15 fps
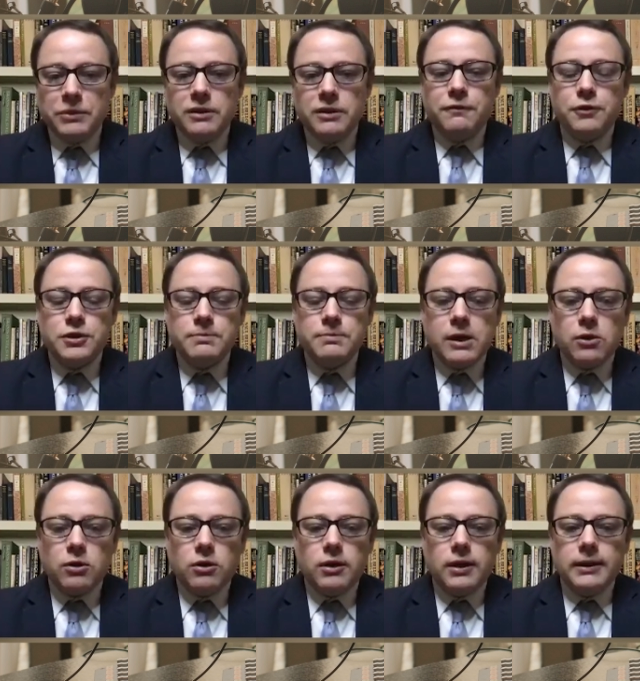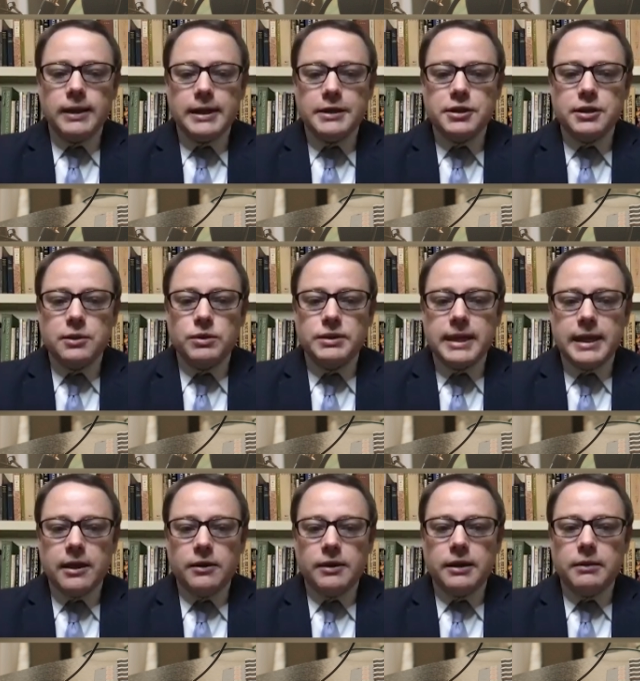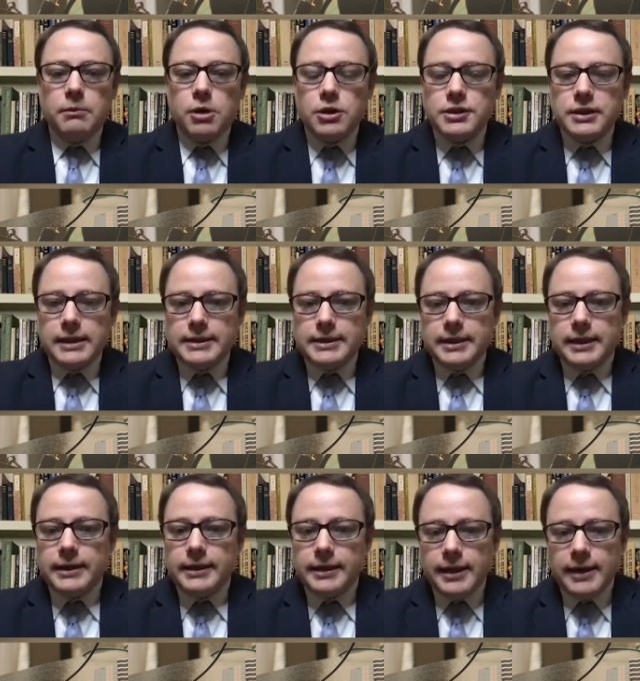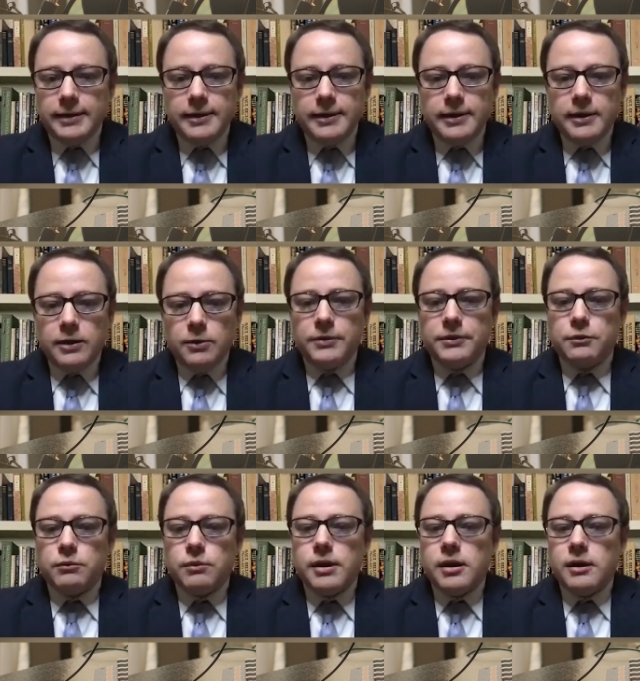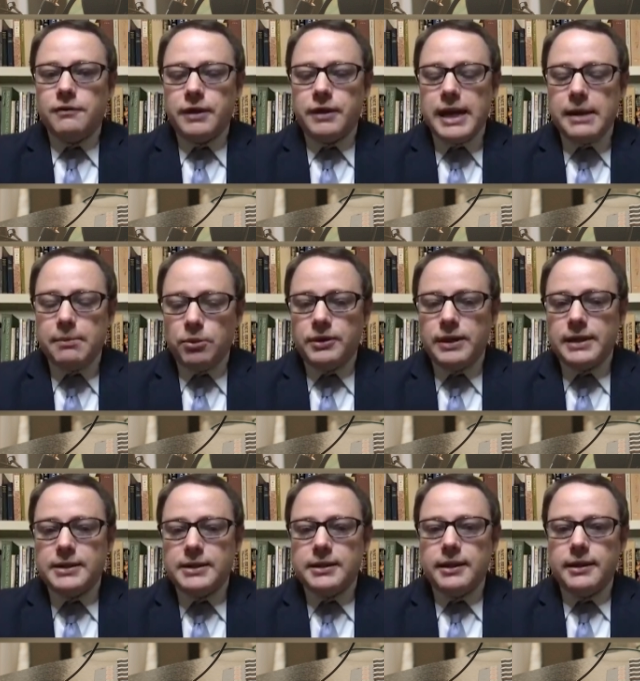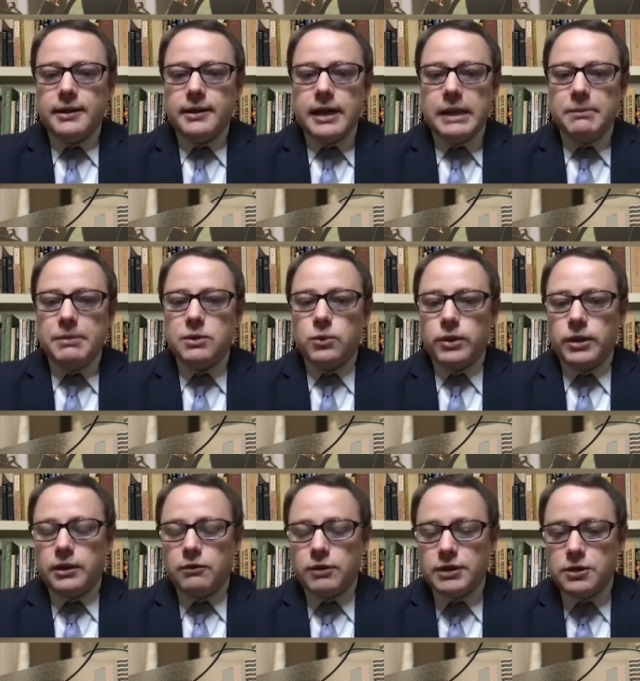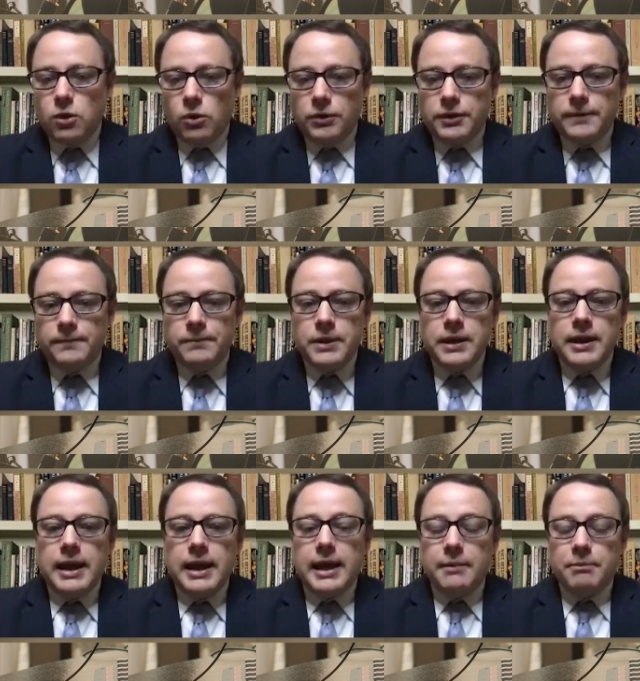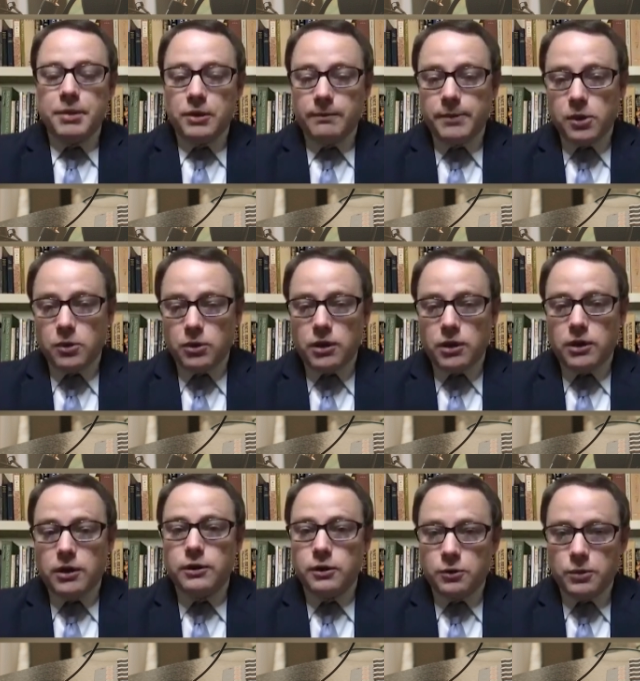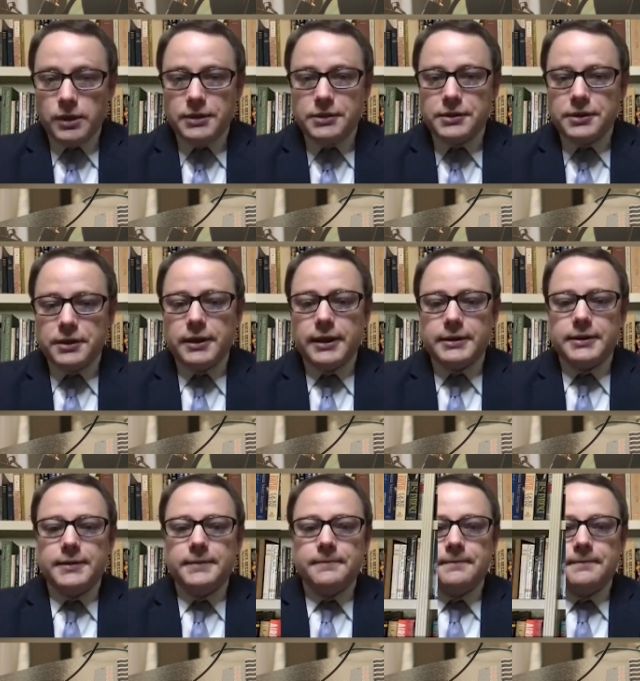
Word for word: The first mayoral election was held in March 1999, with a runoff in April 1999 between Chris Holden and Bill Bogaard, who was elected.